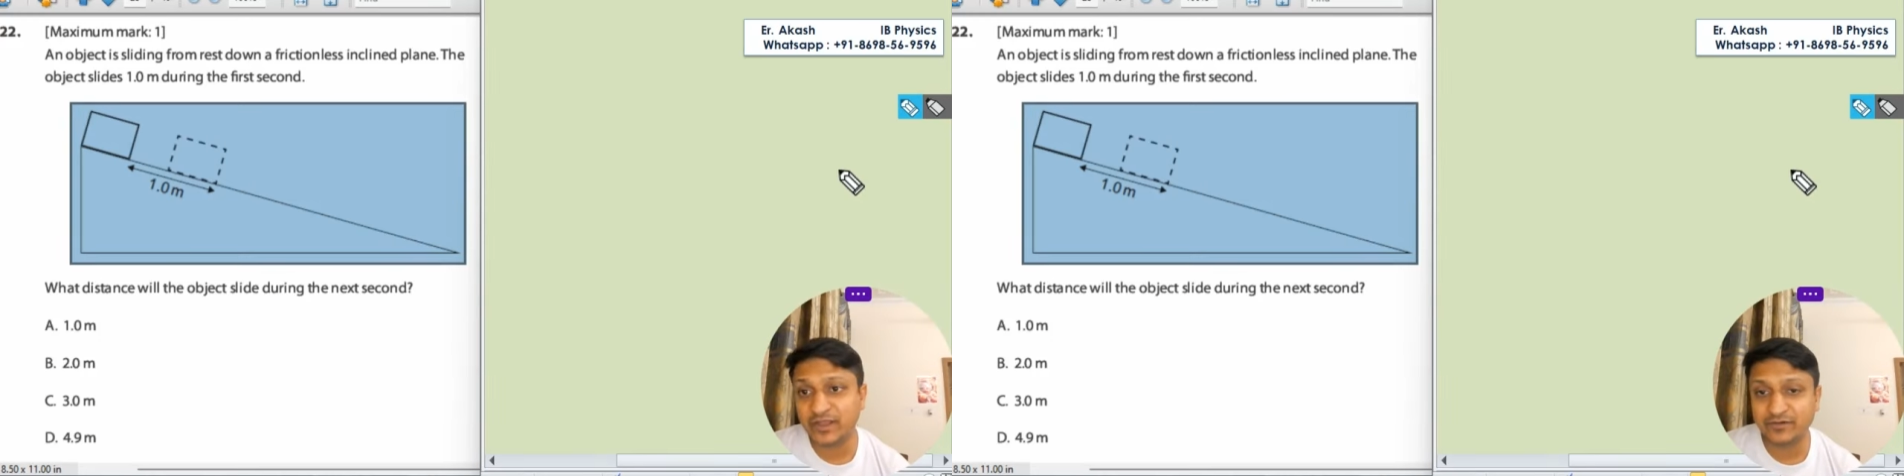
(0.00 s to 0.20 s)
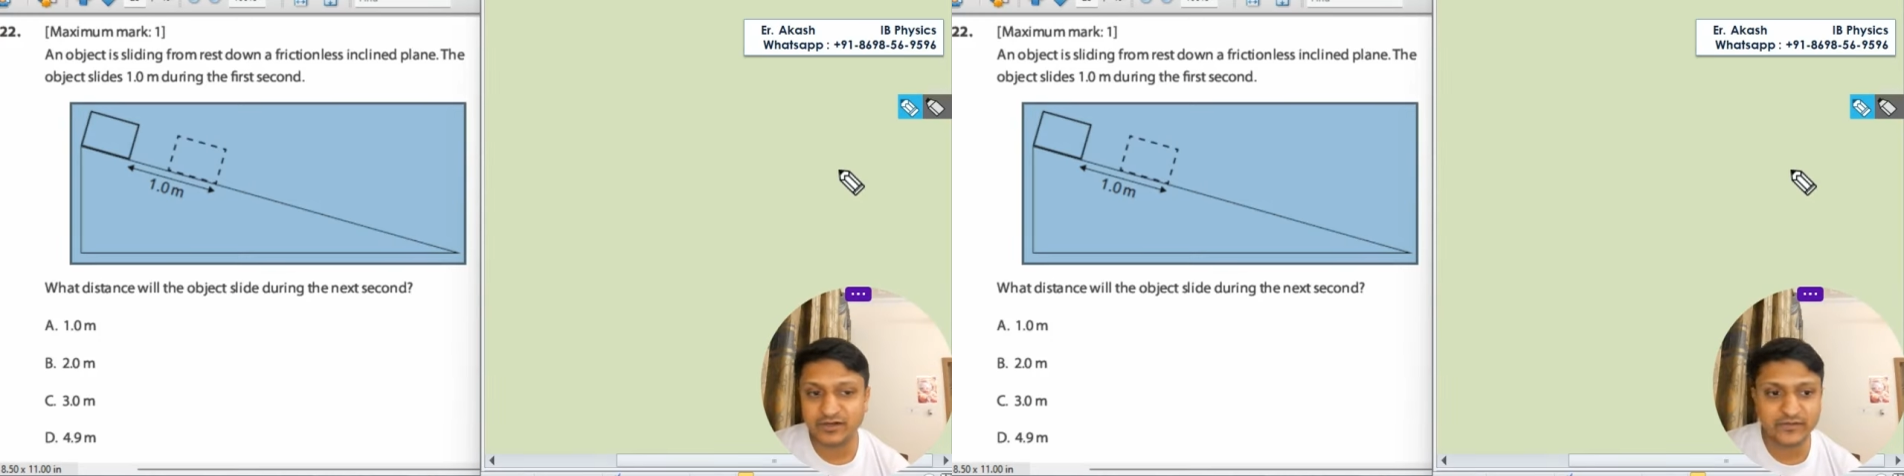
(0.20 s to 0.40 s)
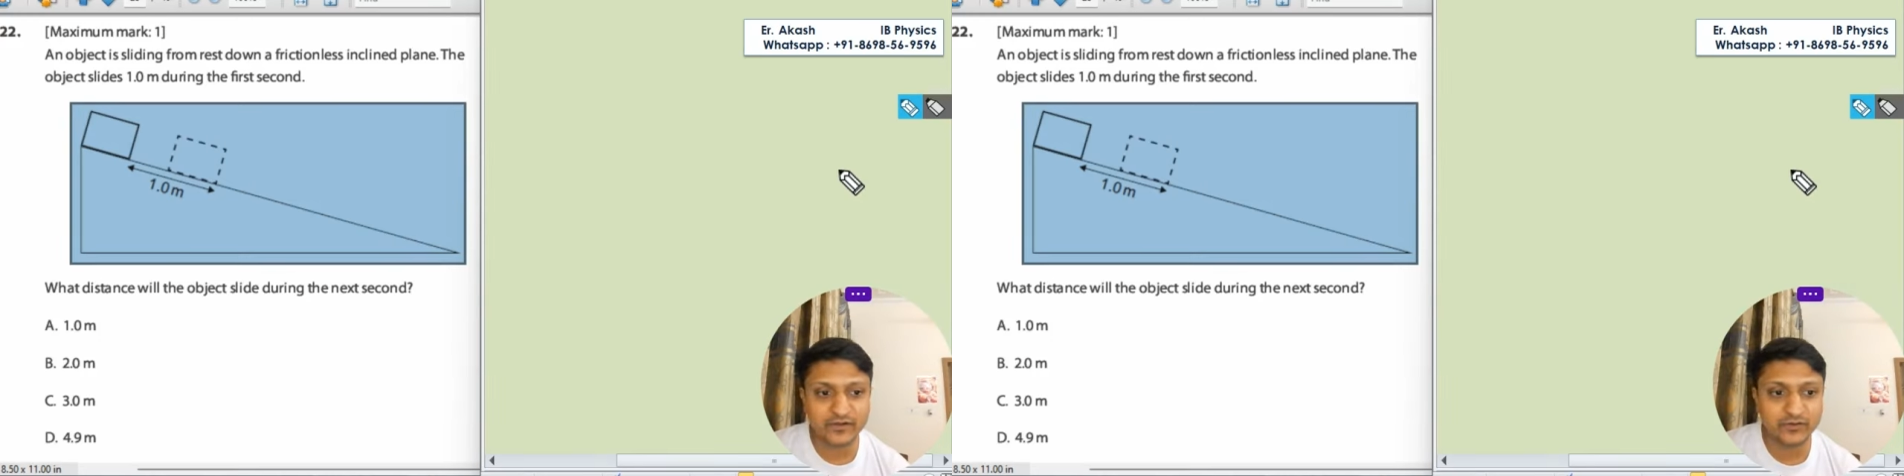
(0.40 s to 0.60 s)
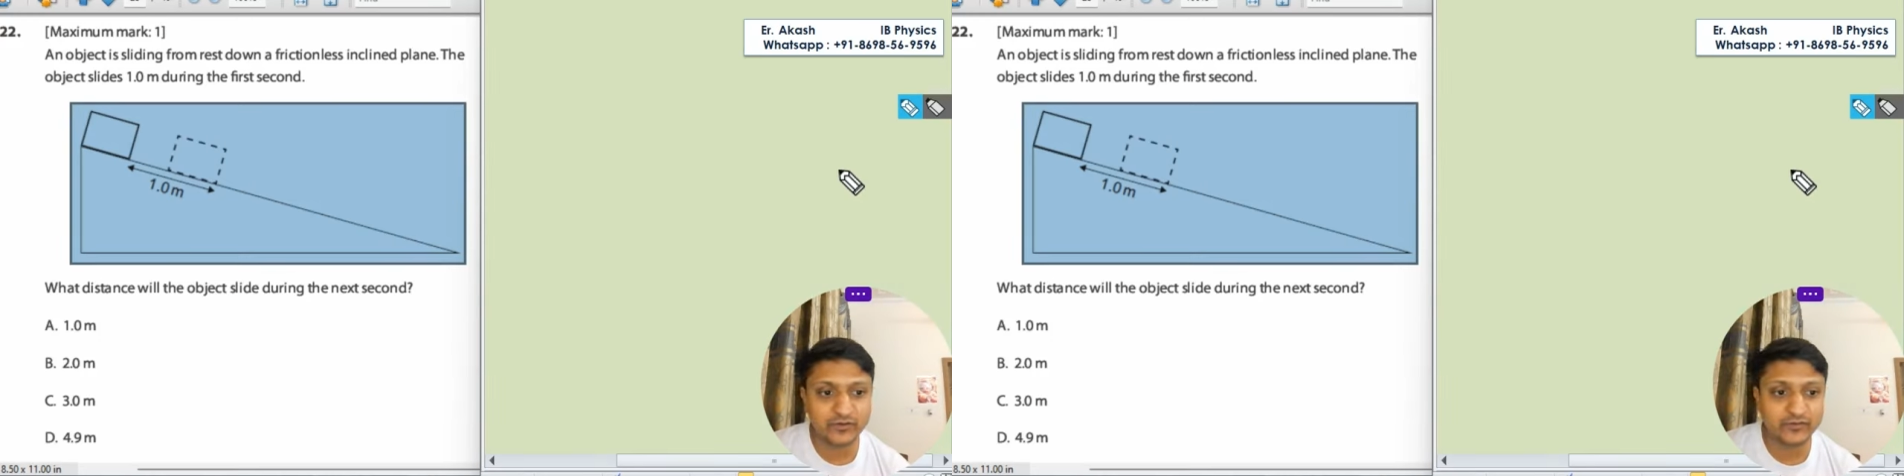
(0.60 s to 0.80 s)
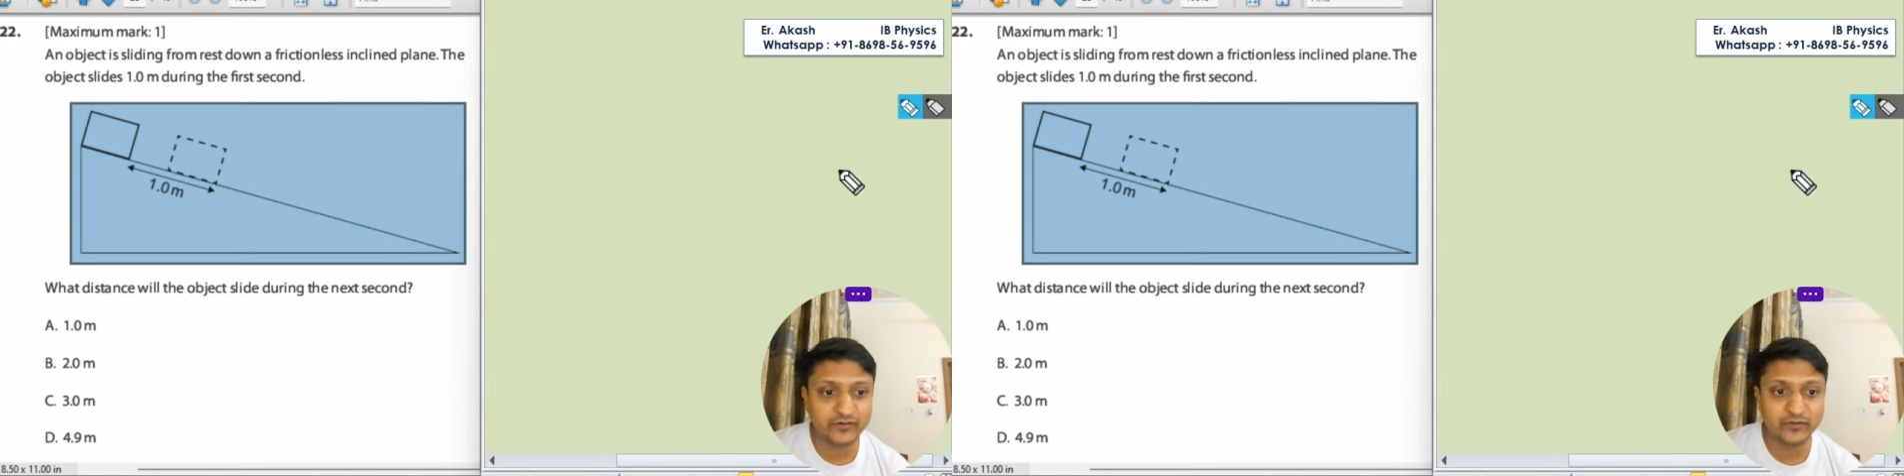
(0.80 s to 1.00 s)
have another
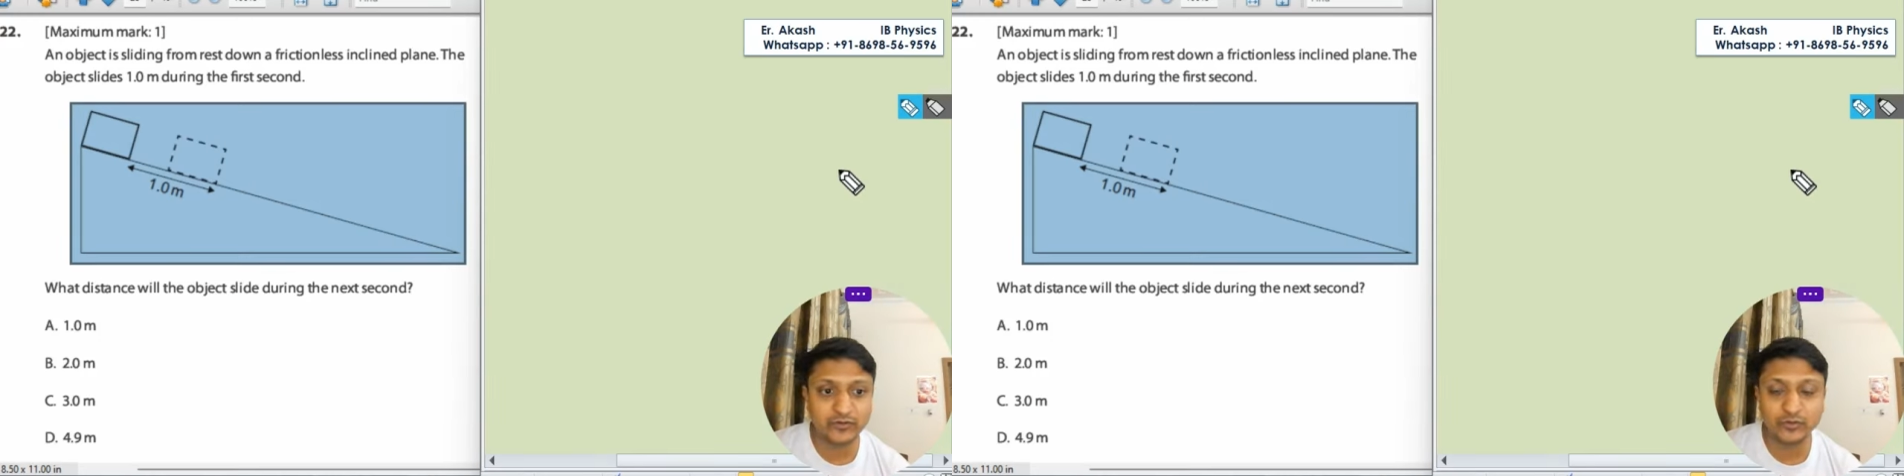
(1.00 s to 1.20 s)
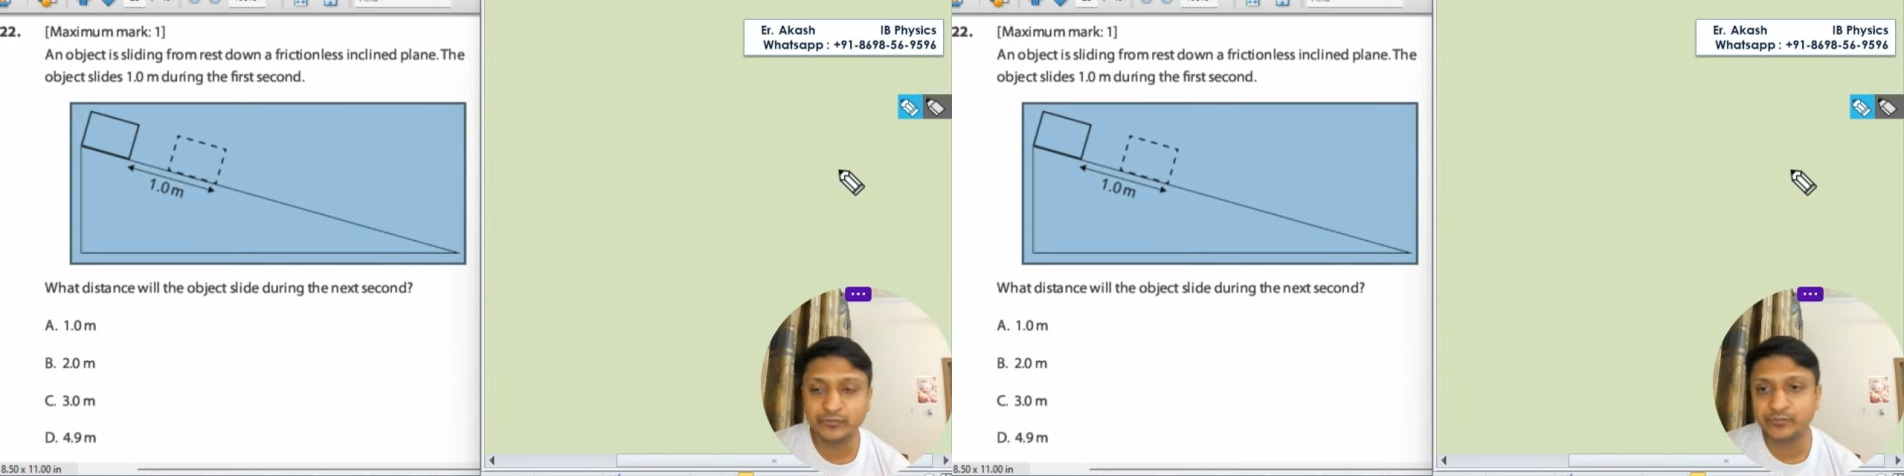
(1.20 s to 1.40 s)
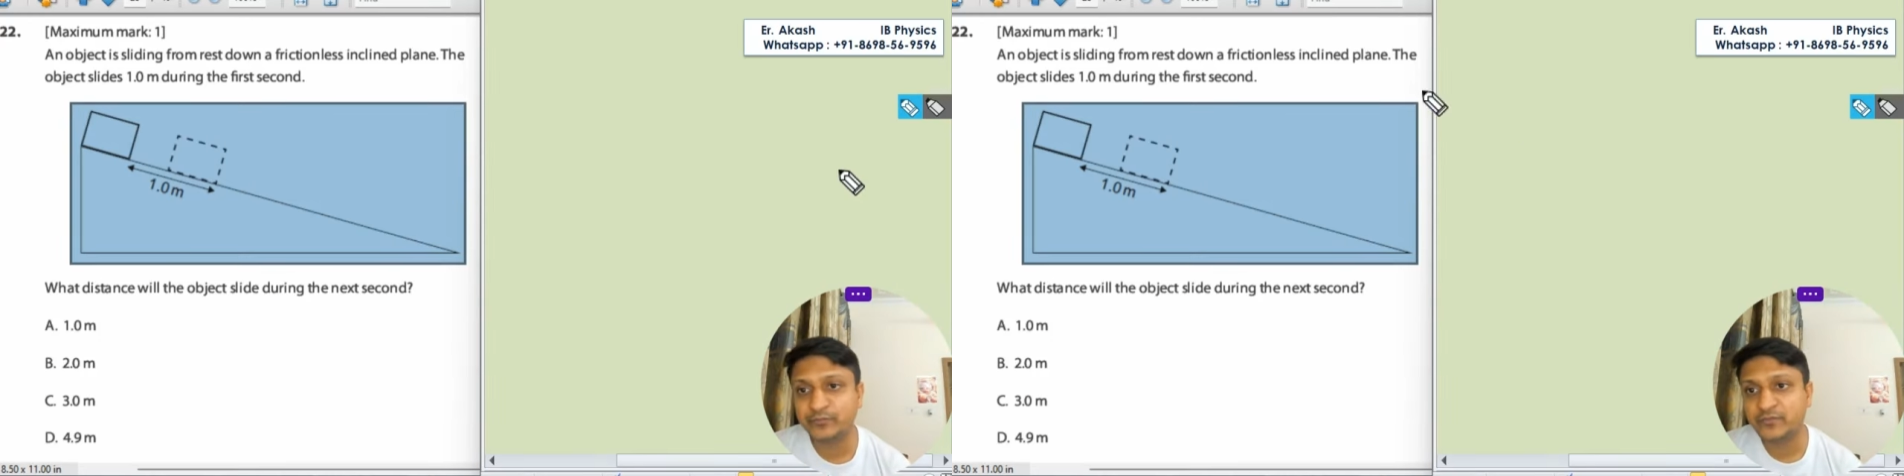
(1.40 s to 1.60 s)
question to do,